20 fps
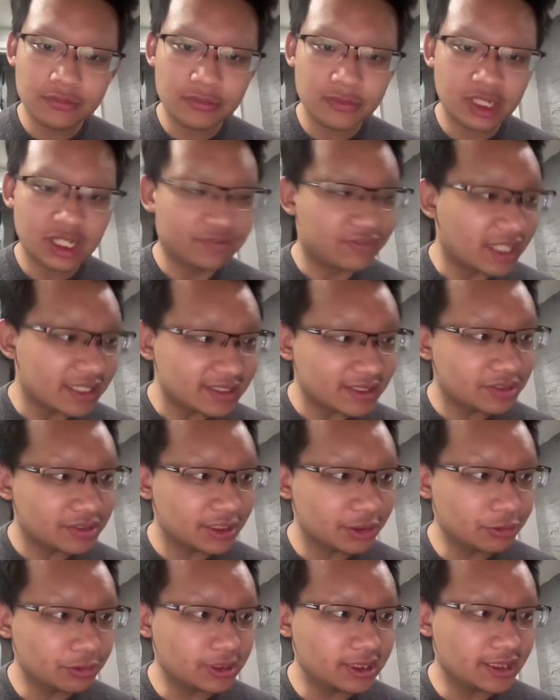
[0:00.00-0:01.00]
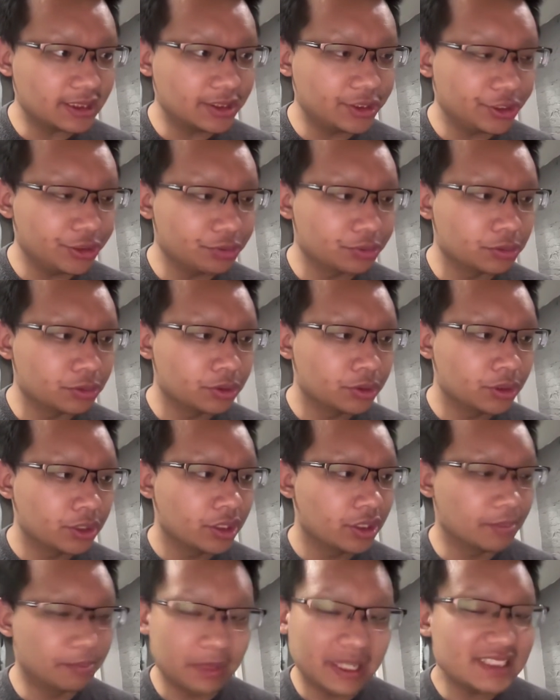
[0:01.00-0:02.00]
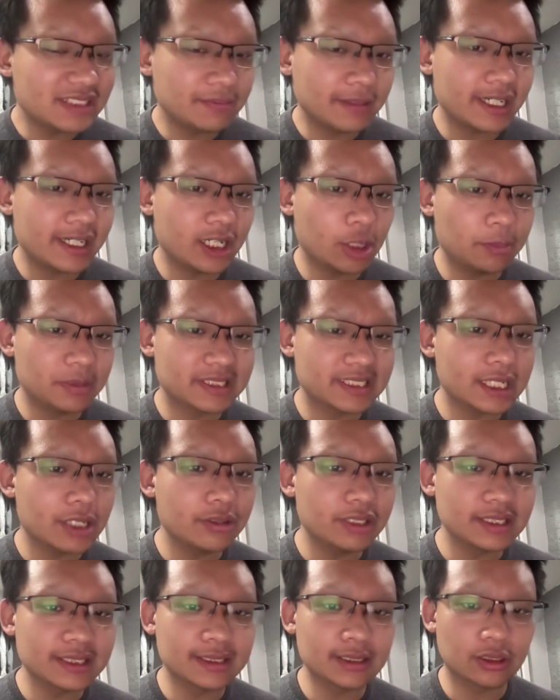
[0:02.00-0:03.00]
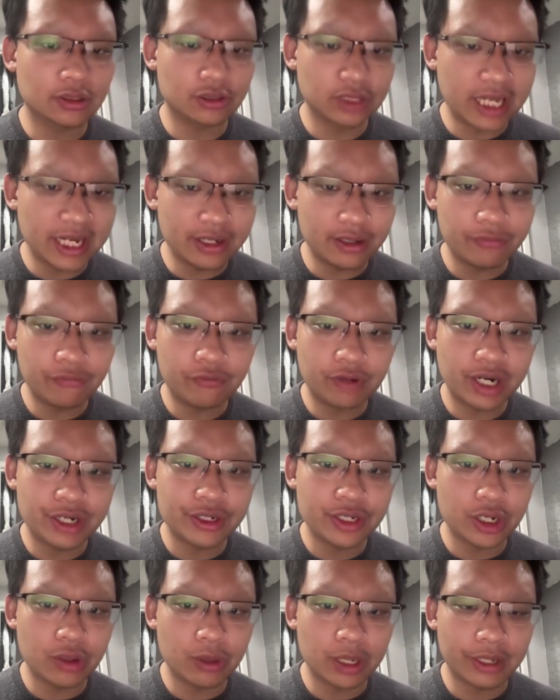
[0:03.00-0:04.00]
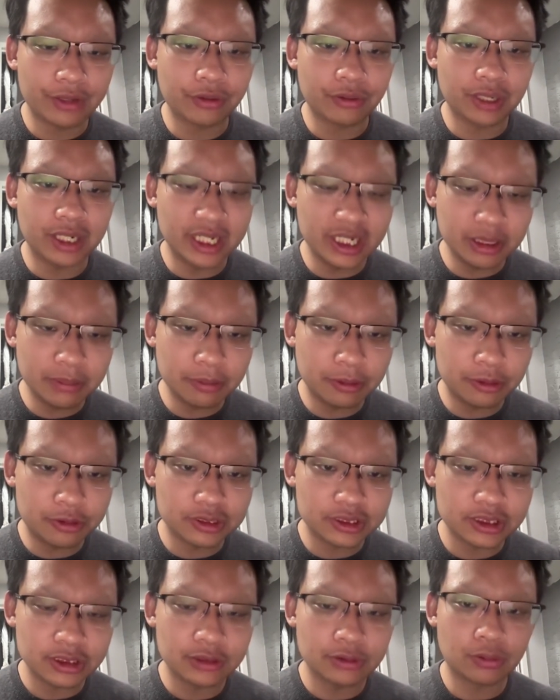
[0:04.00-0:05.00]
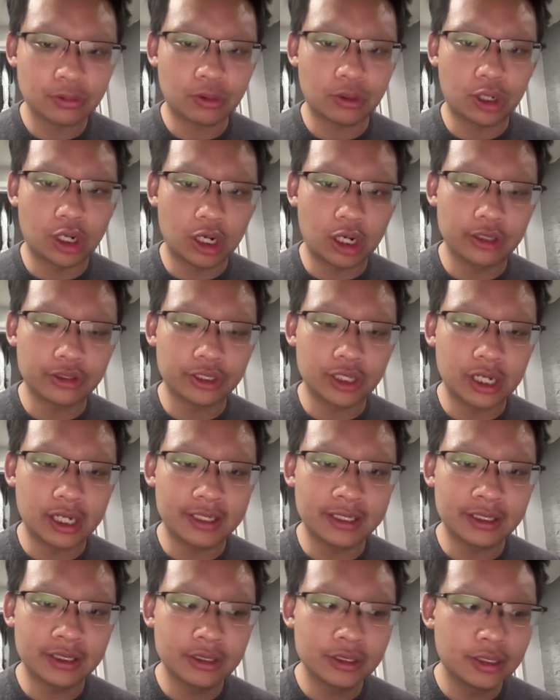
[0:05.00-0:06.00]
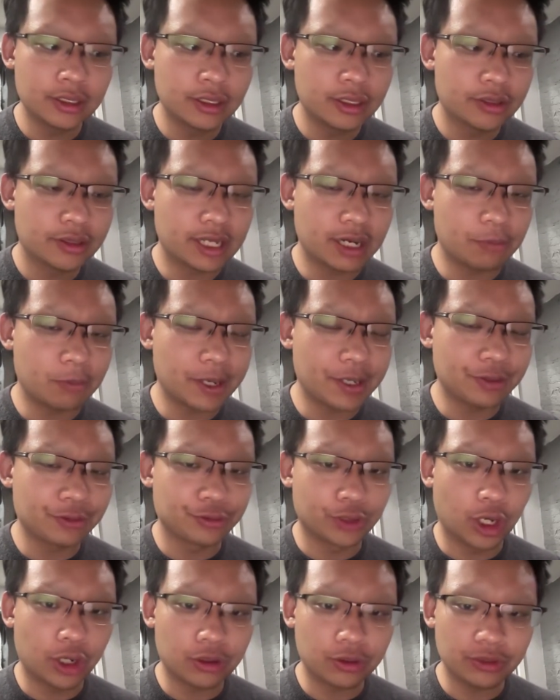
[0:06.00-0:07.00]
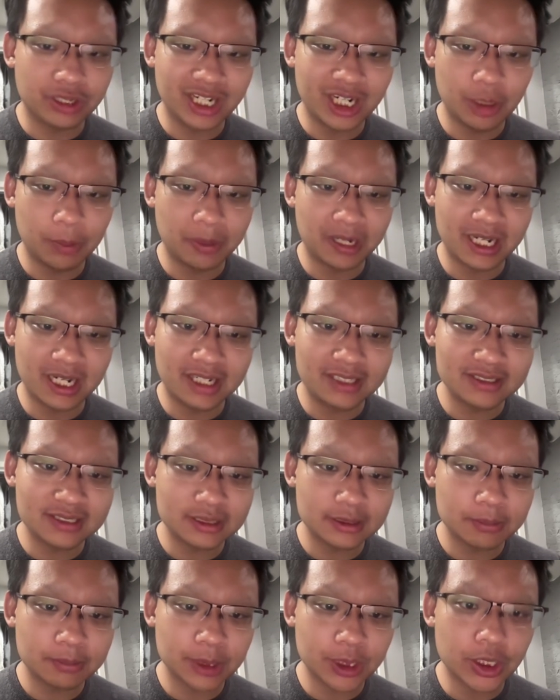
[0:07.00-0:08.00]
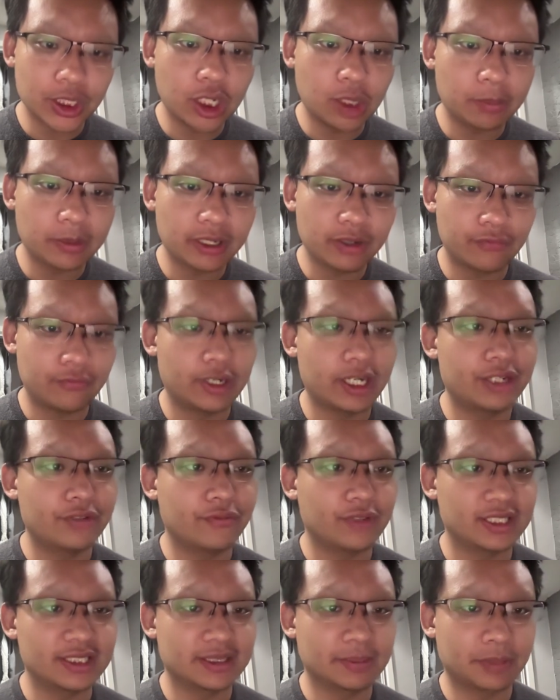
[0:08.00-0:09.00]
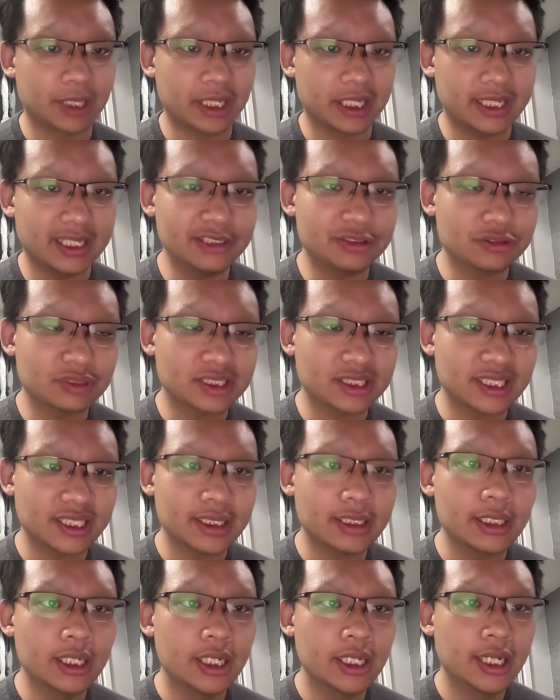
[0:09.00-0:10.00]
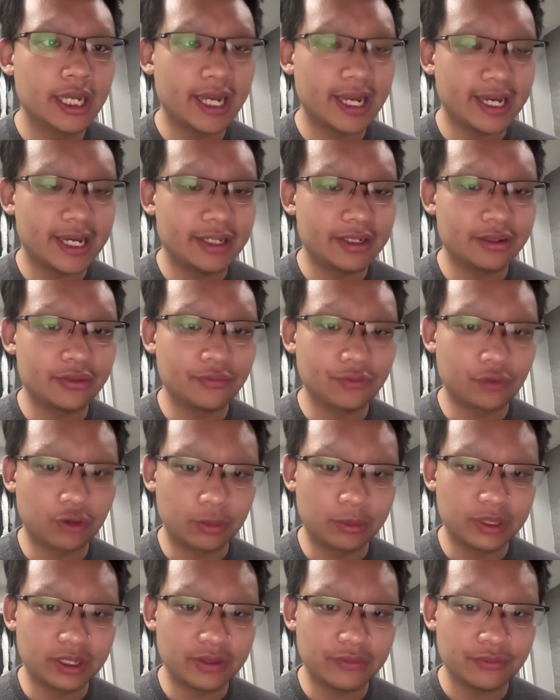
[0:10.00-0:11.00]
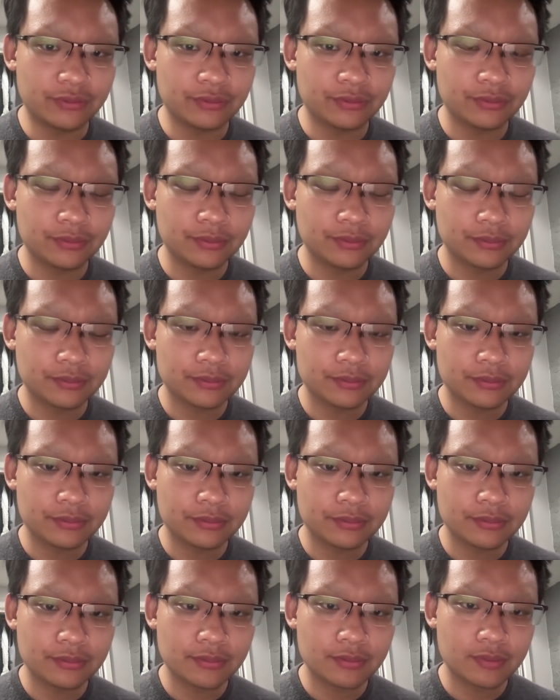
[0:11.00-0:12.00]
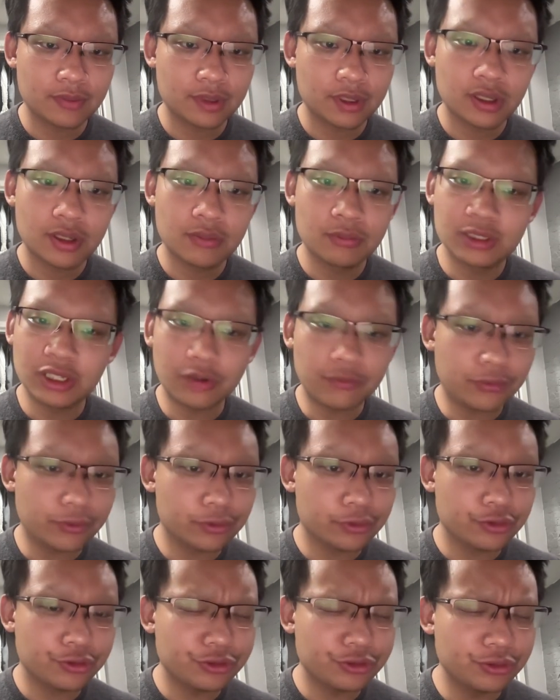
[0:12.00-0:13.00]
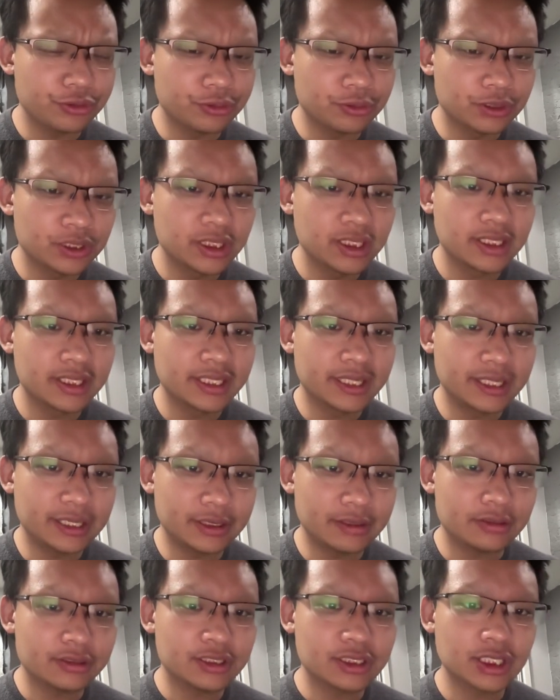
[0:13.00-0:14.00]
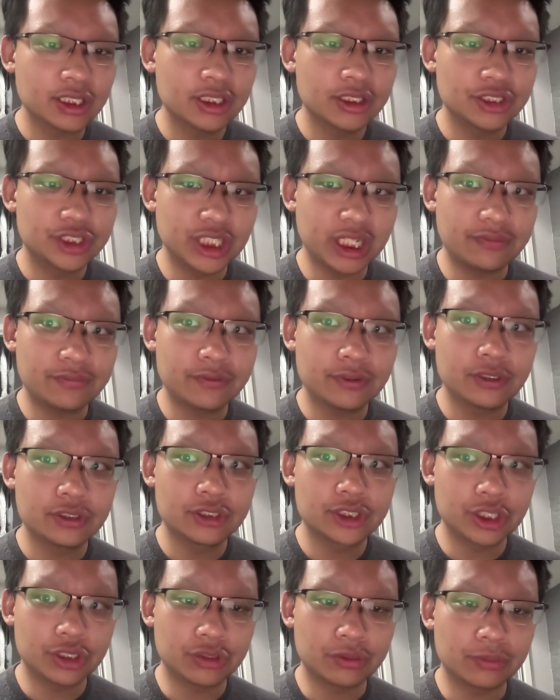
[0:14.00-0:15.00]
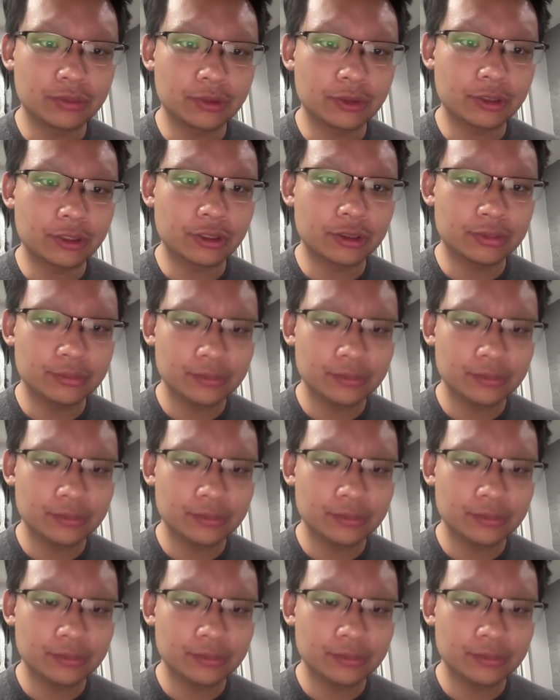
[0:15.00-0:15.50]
If that sounds interesting to you, the best way to help us out is to let a friend know, either in person or online. That way you're not only helping us, but you're helping a friend find something interesting and informative. Without further ado, here's Geoff Shullenberger.